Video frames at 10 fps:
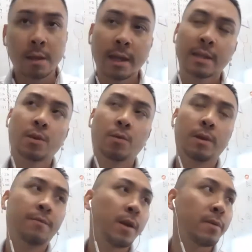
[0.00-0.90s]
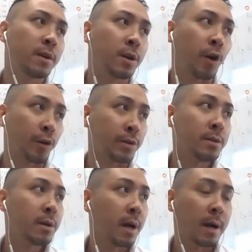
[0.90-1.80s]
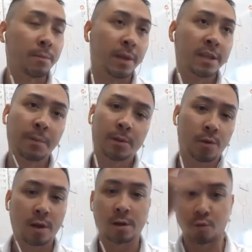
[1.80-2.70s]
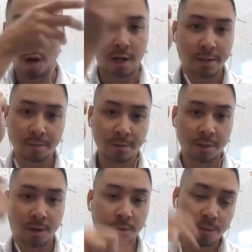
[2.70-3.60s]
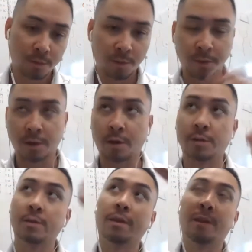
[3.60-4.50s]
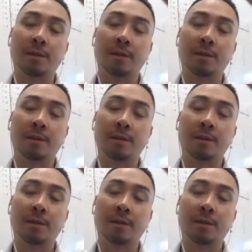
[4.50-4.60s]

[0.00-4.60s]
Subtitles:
Yeah, so if you have a curtain, they typically run on a rod. You put the curtain, and then